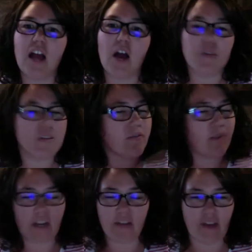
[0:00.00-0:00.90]
I was the
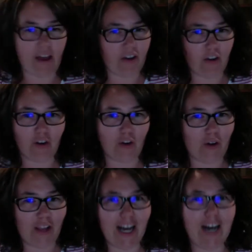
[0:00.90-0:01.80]
funny fat girl
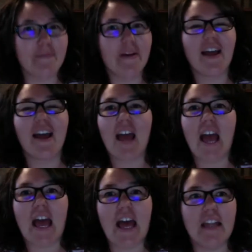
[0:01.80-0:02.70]
growing up.
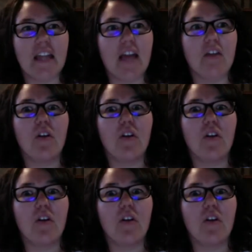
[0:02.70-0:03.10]
And then